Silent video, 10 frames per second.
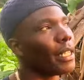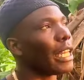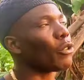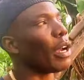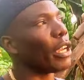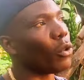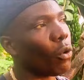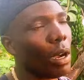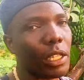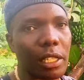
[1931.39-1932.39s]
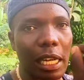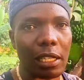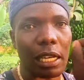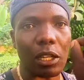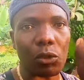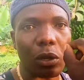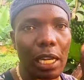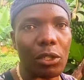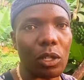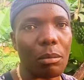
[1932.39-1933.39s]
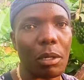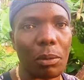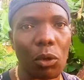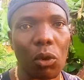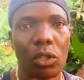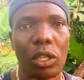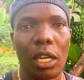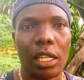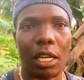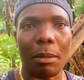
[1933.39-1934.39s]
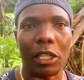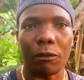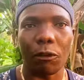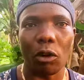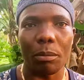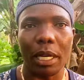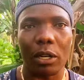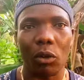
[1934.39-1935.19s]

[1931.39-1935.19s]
that's why I don't want that sun to light on me because they might follow me.